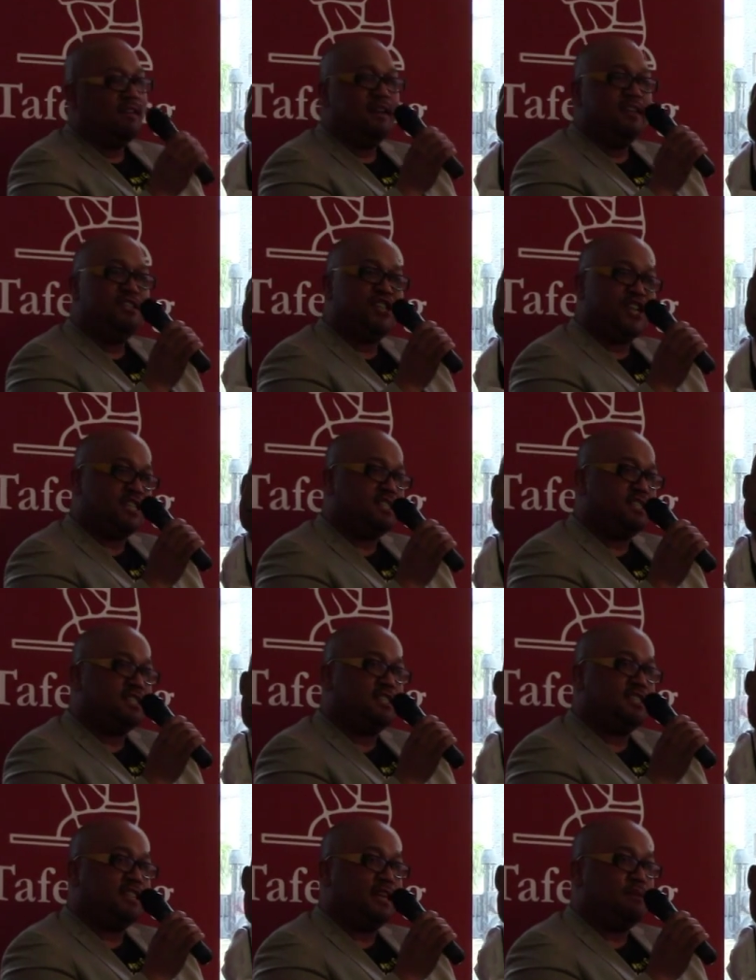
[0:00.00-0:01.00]

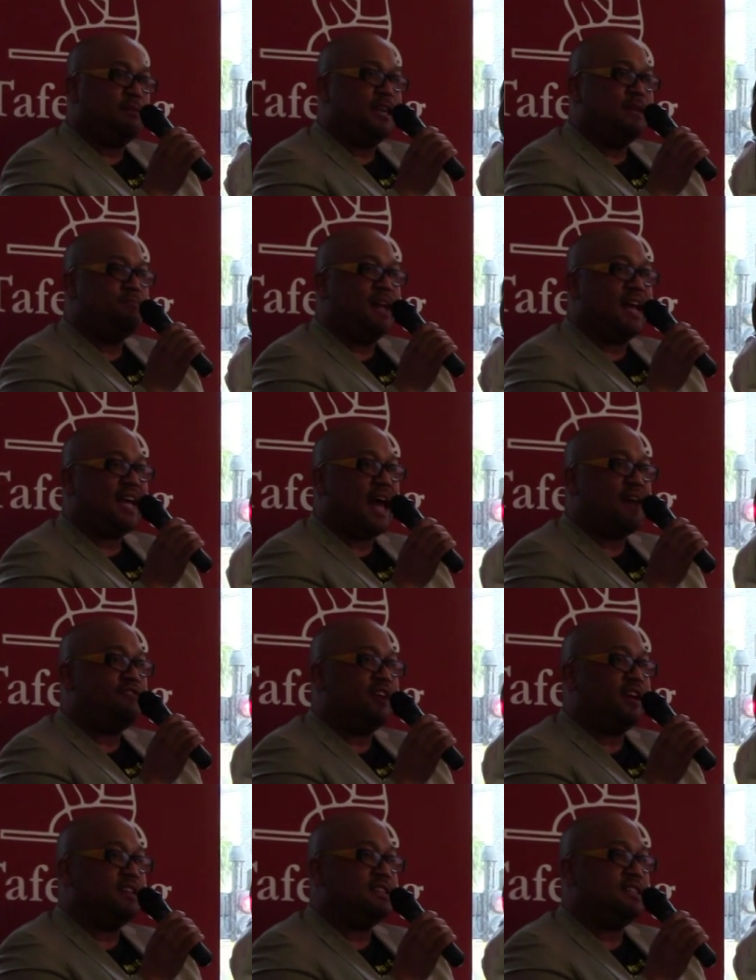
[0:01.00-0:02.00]
injustices that many black
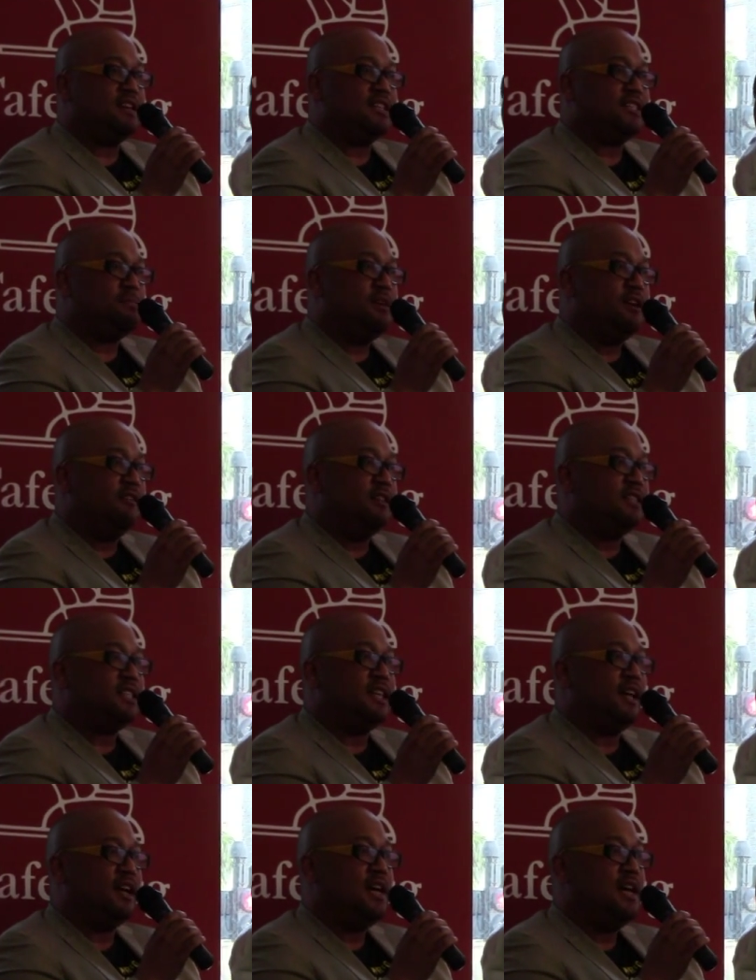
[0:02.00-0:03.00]
Africans are
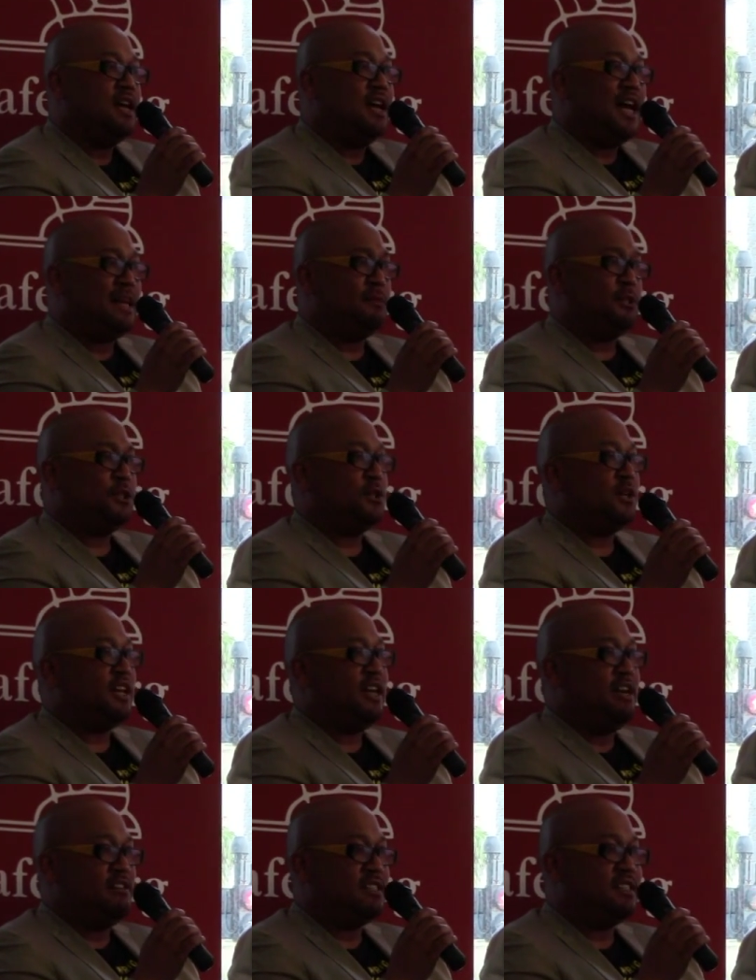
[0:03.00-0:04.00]
experiencing. I'm not sure
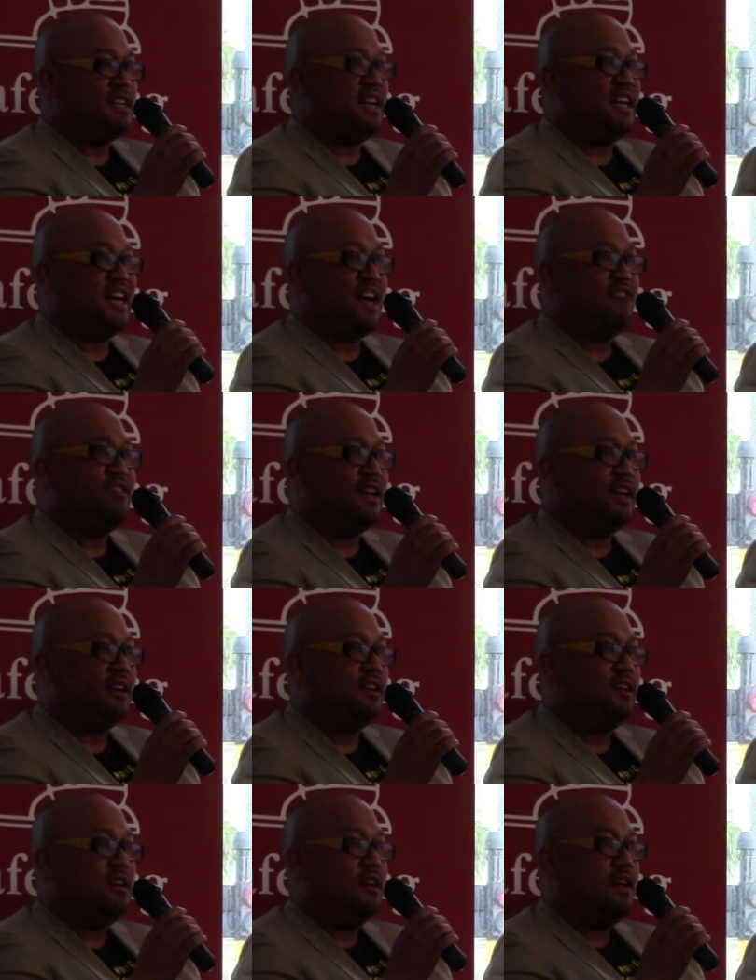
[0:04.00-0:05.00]
they're interested in
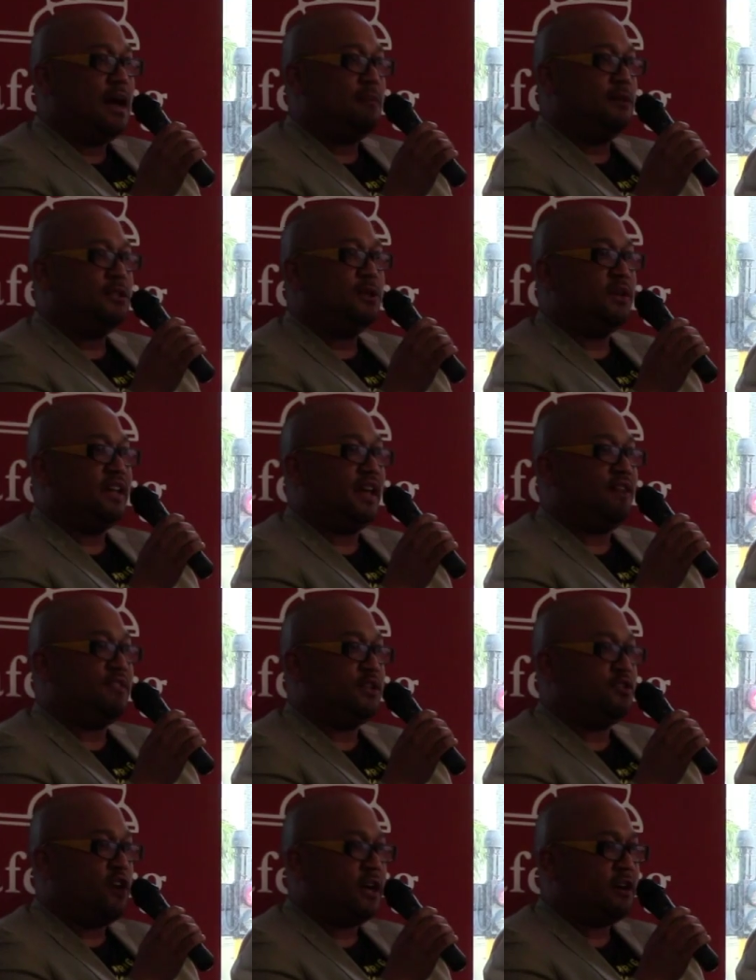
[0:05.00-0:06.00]
governing. I'm not sure they have
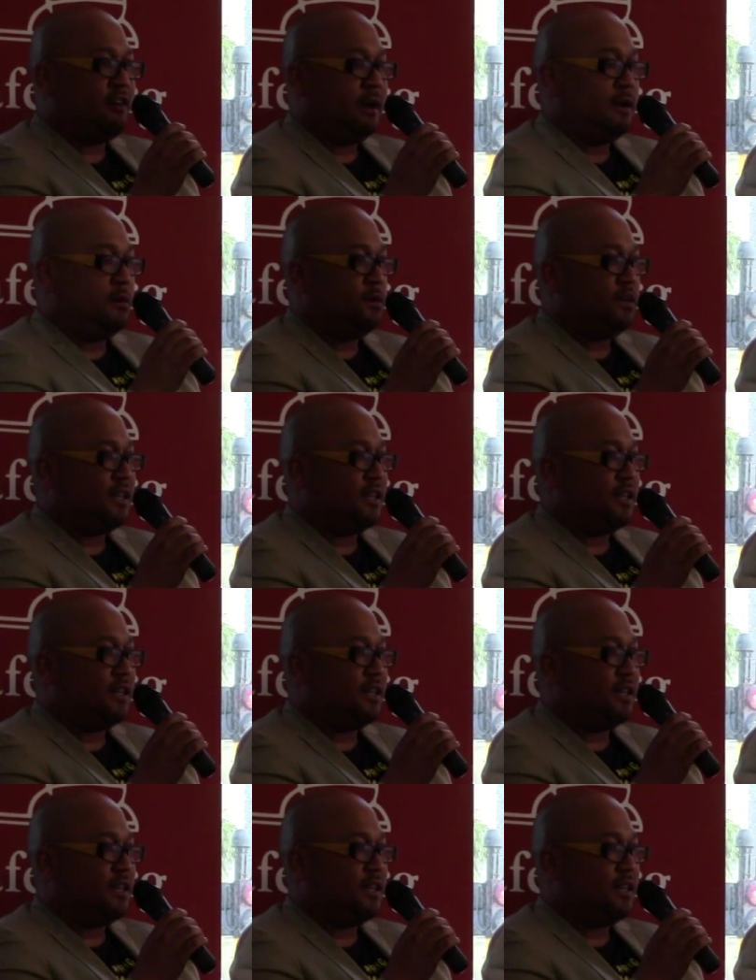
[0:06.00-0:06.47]
the track record, the